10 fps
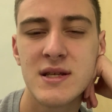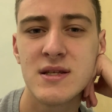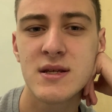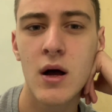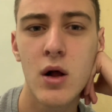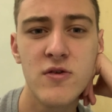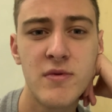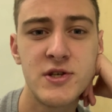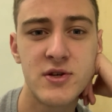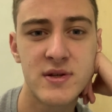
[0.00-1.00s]
since all of
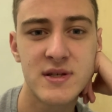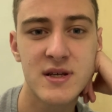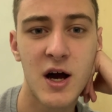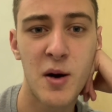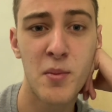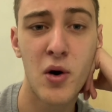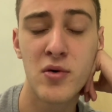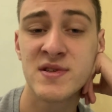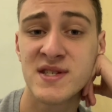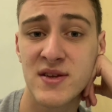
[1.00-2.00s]
my students come
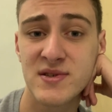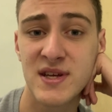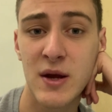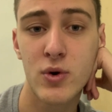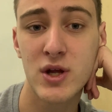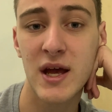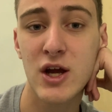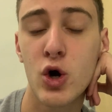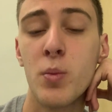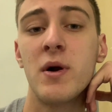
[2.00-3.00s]
on Saturday, we're going to
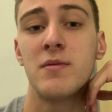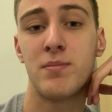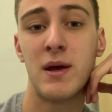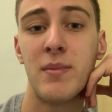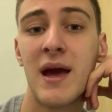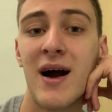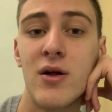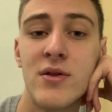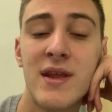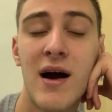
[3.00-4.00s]
incorporate
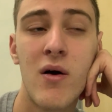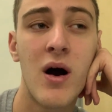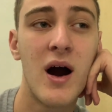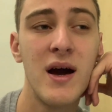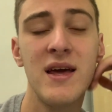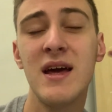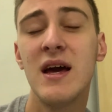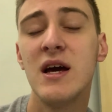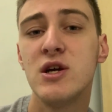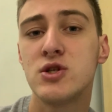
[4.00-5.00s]
PBL. Now, I
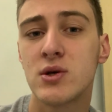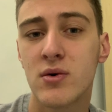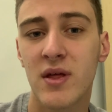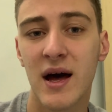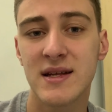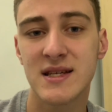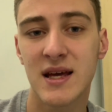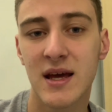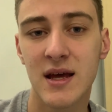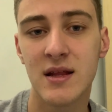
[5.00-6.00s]
saw that
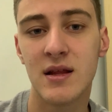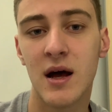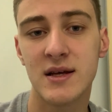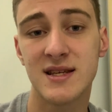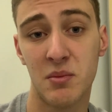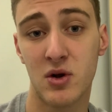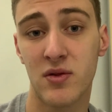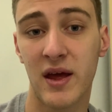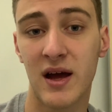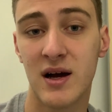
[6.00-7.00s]
in a seminar
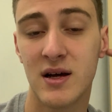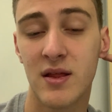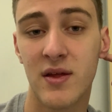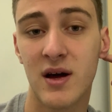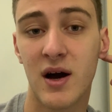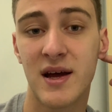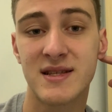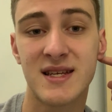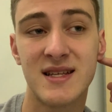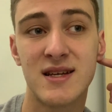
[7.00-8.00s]
that I
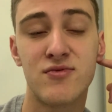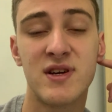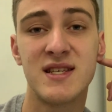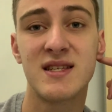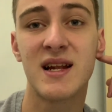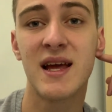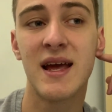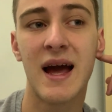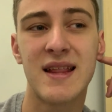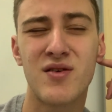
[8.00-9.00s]
attended
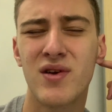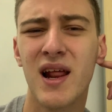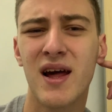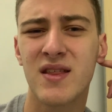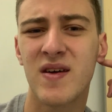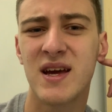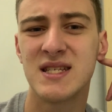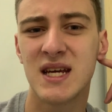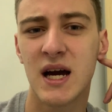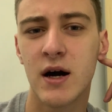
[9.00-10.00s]
recently, and I really like the
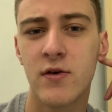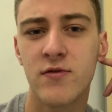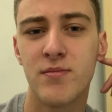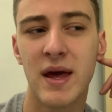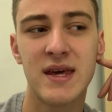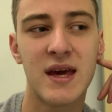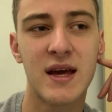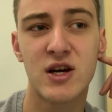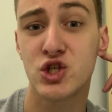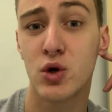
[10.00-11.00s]
idea of
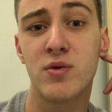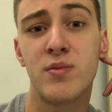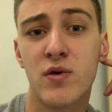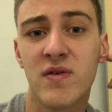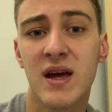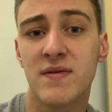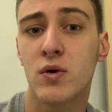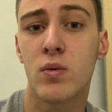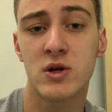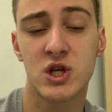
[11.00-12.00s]
making a short movie after
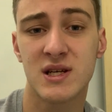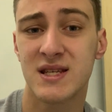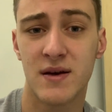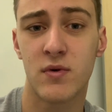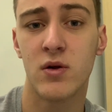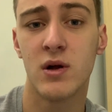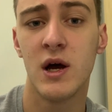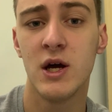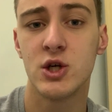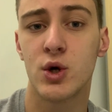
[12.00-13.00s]
watching several
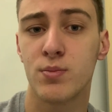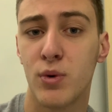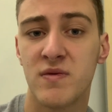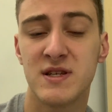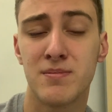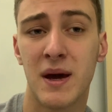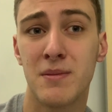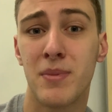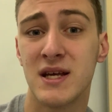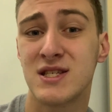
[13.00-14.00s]
short movies
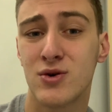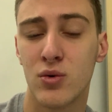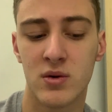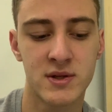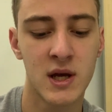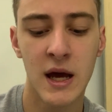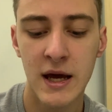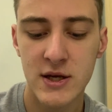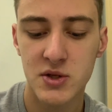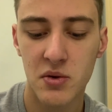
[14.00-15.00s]
made by schools.
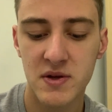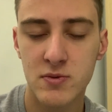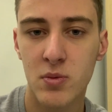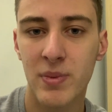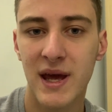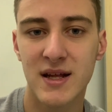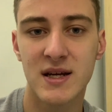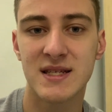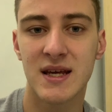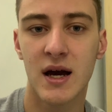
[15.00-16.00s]
So this will be an
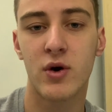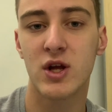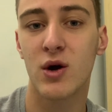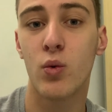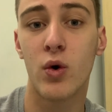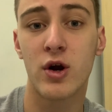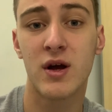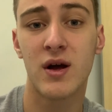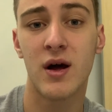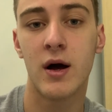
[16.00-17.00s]
idea. We're going to
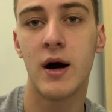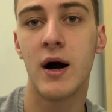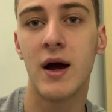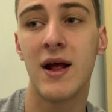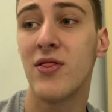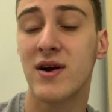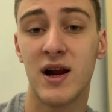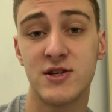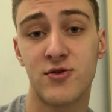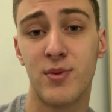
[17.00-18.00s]
work in the
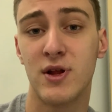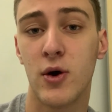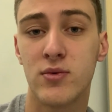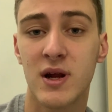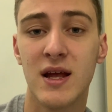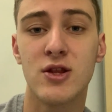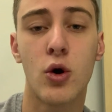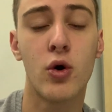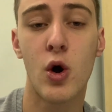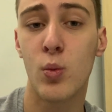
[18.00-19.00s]
classroom and only.
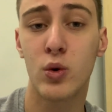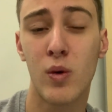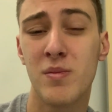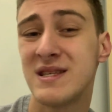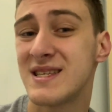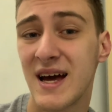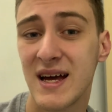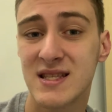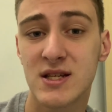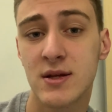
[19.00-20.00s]
No homework will be
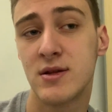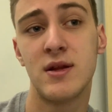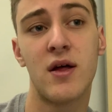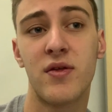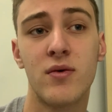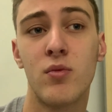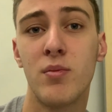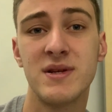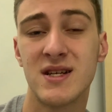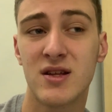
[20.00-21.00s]
set, nothing will
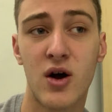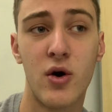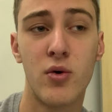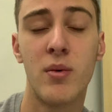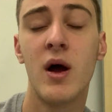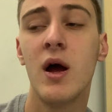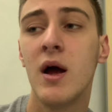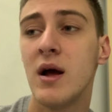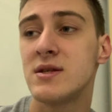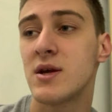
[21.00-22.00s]
be done at home.
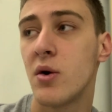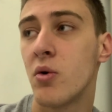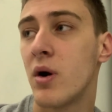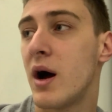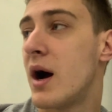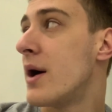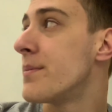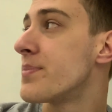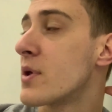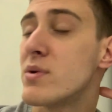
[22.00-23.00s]
So
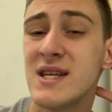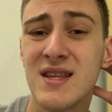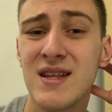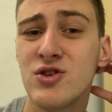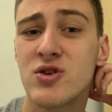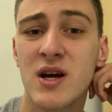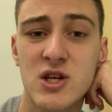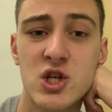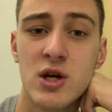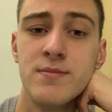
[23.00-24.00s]
we did an
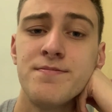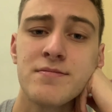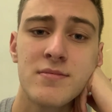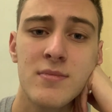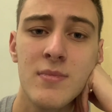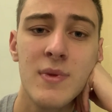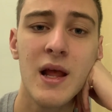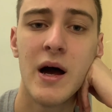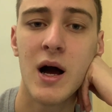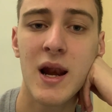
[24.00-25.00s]
introduction
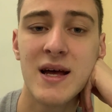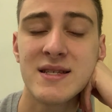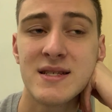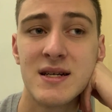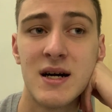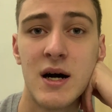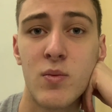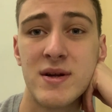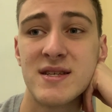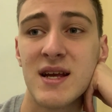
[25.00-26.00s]
last
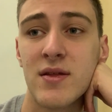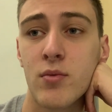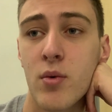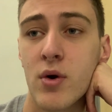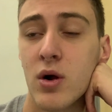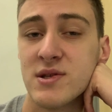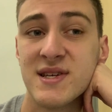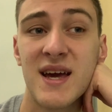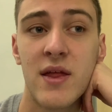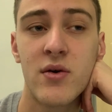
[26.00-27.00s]
Wednesday that we were all
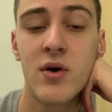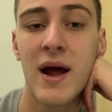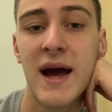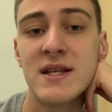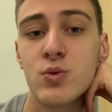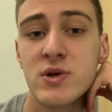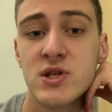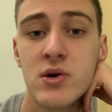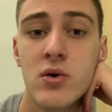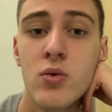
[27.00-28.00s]
together, and we
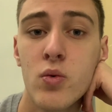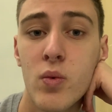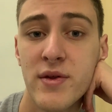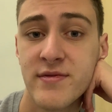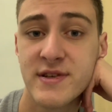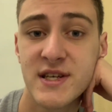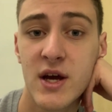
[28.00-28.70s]
saw one